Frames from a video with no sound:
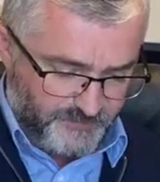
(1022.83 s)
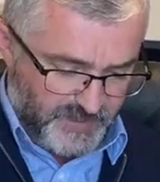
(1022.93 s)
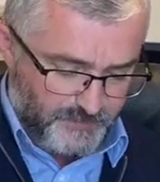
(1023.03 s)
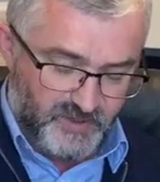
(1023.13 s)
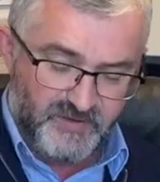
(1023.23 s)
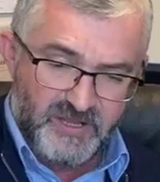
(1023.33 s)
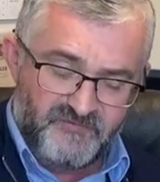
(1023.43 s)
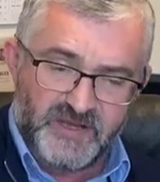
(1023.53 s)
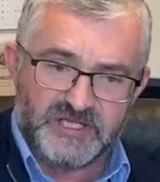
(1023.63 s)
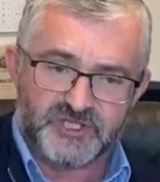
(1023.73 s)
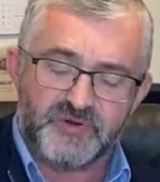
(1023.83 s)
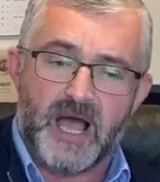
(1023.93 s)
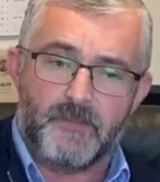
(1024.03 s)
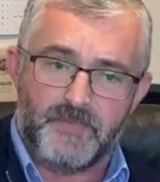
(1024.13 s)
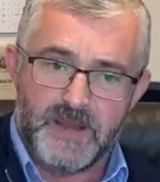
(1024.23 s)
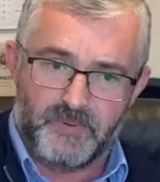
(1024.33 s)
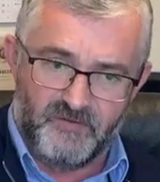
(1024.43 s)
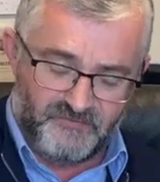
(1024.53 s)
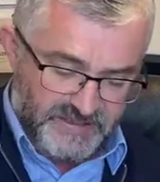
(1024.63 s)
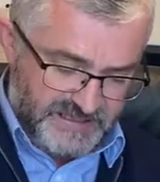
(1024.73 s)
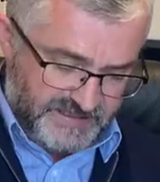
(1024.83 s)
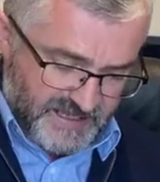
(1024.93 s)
People feel trapped. People feel